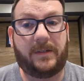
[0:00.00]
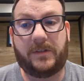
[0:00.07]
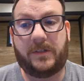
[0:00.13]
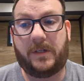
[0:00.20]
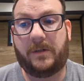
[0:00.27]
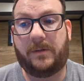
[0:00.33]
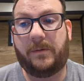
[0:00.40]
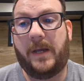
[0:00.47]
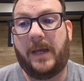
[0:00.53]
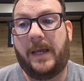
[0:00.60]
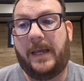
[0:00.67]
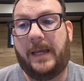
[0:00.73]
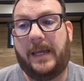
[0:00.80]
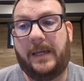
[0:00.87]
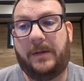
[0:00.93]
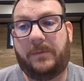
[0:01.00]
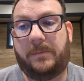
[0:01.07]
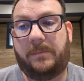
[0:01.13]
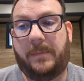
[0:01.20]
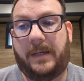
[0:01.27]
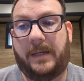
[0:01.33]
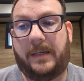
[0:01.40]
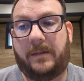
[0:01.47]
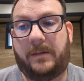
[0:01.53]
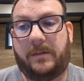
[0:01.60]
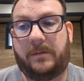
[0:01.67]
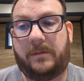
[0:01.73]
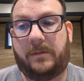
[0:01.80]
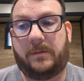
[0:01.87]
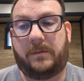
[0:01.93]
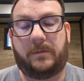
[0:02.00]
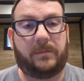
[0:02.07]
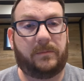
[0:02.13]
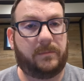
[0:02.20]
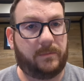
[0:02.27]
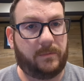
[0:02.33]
So it would make the,